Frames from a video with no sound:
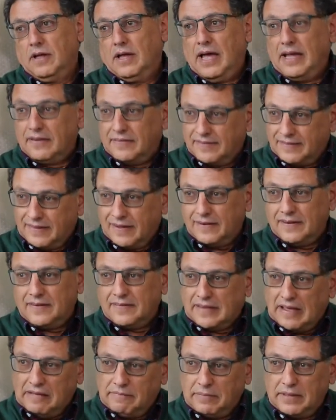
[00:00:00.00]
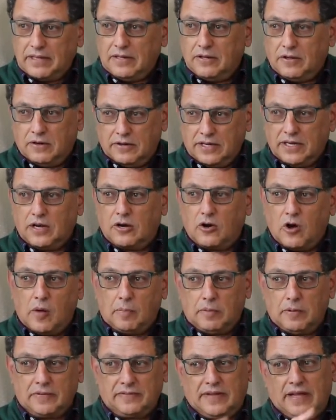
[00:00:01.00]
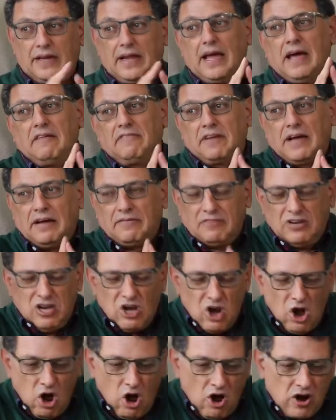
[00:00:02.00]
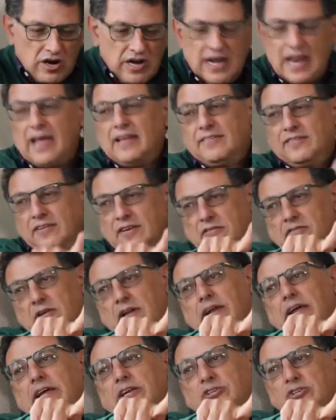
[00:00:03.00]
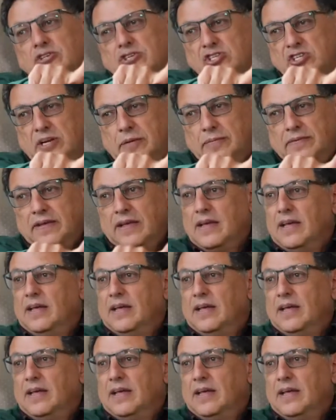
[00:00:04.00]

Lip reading: And studies have been done in couples that have long-lasting relationships.